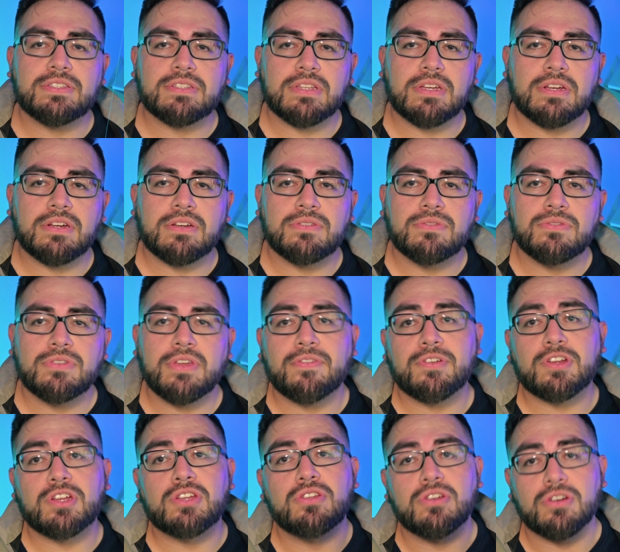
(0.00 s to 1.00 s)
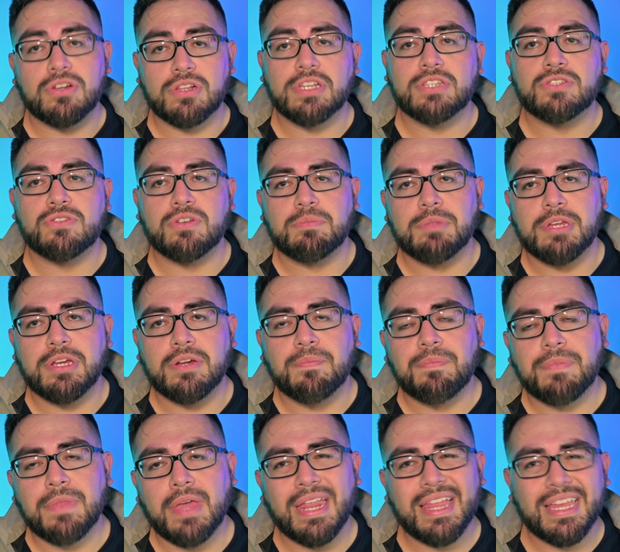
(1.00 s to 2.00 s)
layer, you have your clickstream layer.
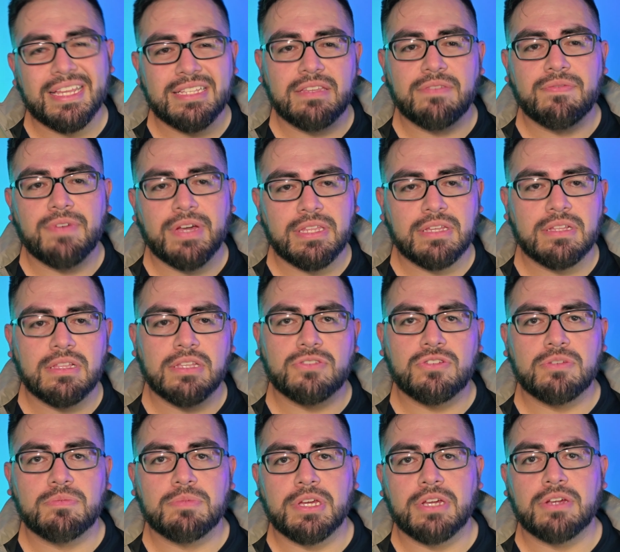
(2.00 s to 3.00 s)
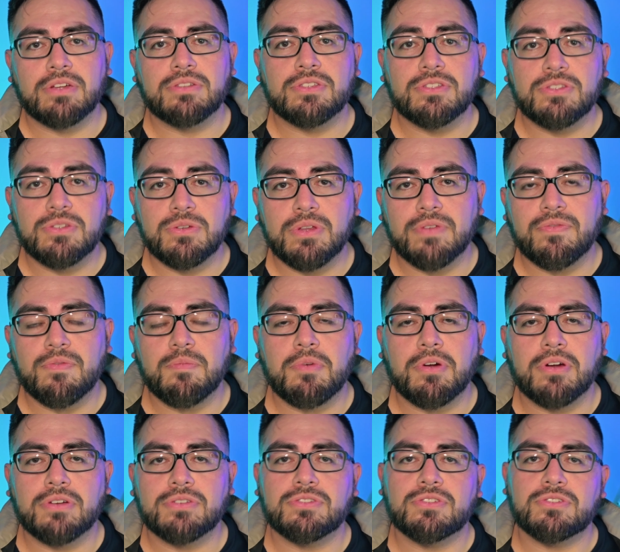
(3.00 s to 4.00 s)
I like to divide the clickstream layer into two different
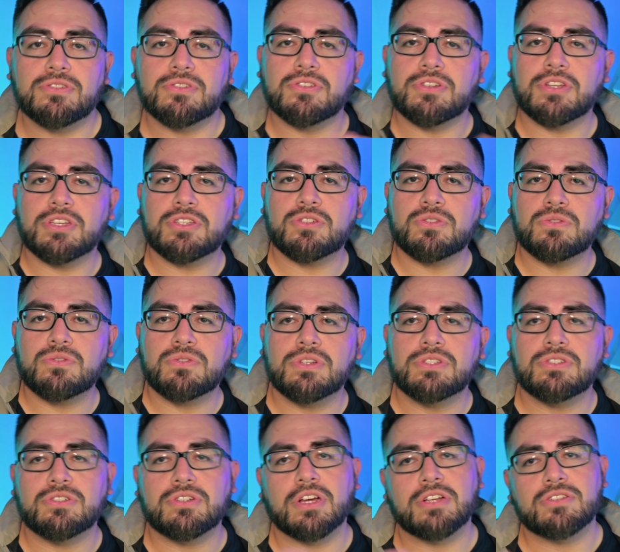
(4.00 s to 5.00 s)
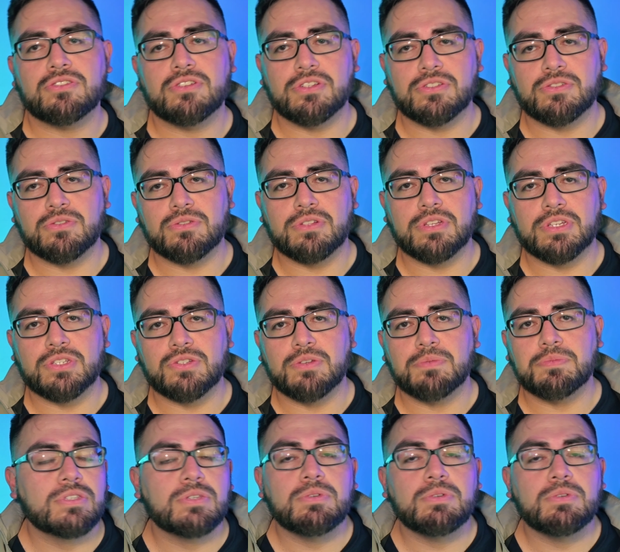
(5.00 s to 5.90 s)
parts, your traditional and your non-traditional clickstream.